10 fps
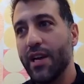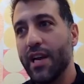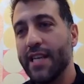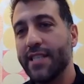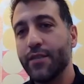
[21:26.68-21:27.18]

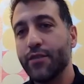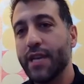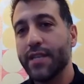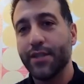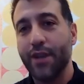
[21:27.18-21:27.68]
still
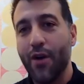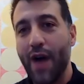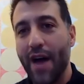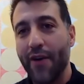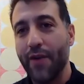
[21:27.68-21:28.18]
doesn't know
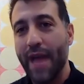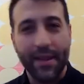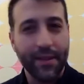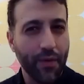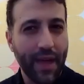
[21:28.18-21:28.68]
how to
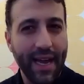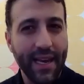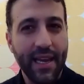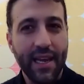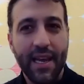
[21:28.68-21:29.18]
handle that.
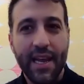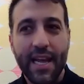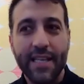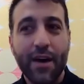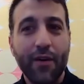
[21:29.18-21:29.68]

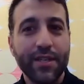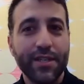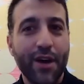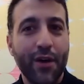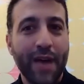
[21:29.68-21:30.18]
He's always
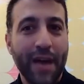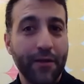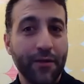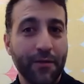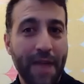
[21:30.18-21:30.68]
known how
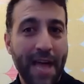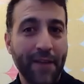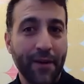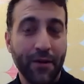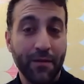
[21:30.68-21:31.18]
to
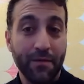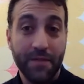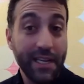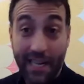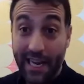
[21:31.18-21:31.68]
handle,
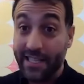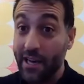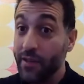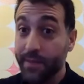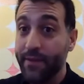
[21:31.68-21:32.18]
he's
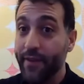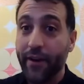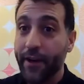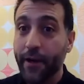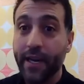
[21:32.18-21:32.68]
always been
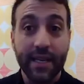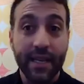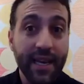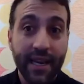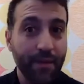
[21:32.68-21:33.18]
very good in
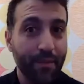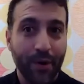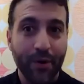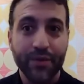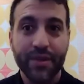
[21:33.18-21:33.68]
leading the
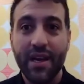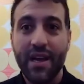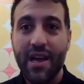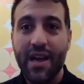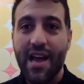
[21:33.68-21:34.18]
polls
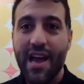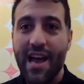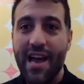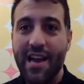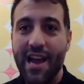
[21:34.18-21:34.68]

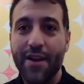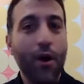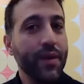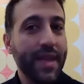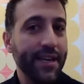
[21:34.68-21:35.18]
and
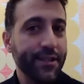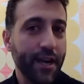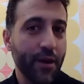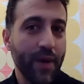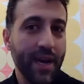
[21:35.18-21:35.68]
knowing that he's
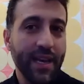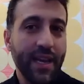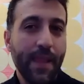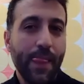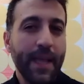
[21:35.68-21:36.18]
going to win.
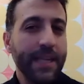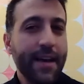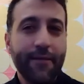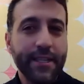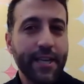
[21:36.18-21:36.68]
He's
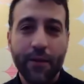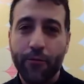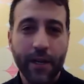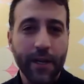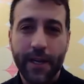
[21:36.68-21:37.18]
never done
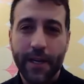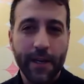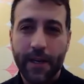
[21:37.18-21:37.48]
really